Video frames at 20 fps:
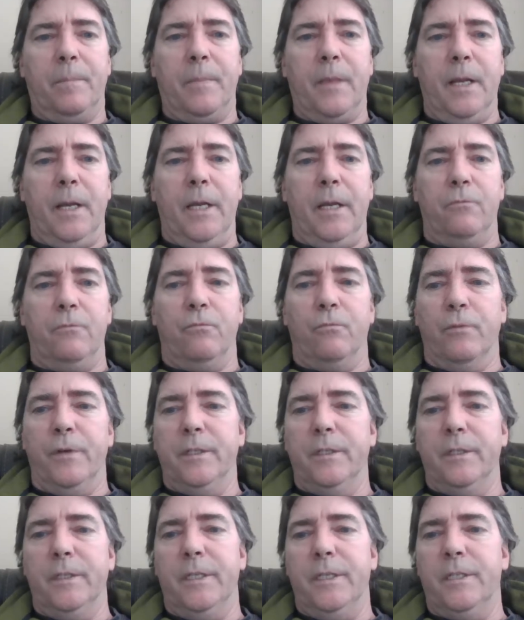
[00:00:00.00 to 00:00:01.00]
and
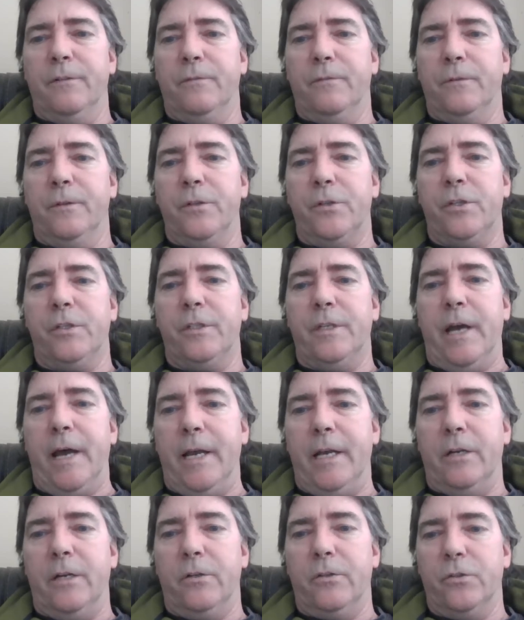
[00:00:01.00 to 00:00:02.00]
really different
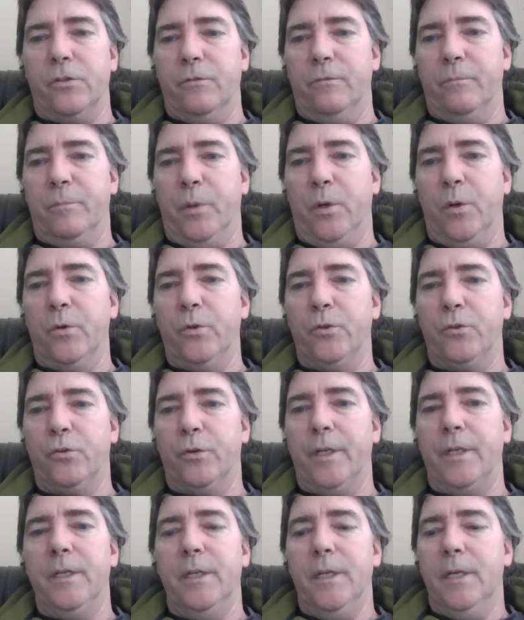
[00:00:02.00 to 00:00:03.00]
styles of
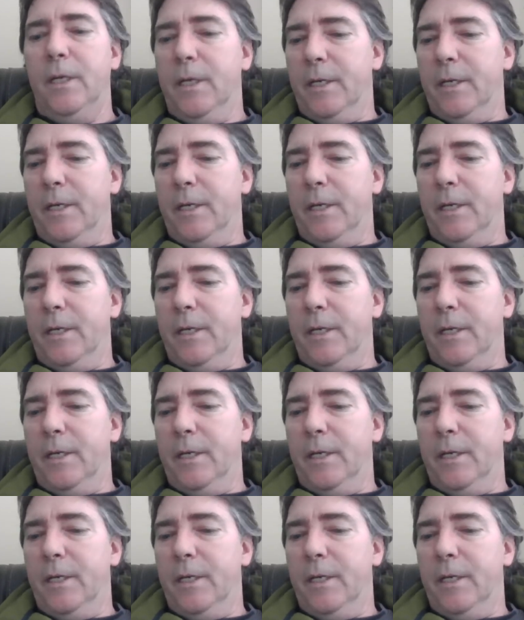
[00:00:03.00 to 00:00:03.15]
poetry.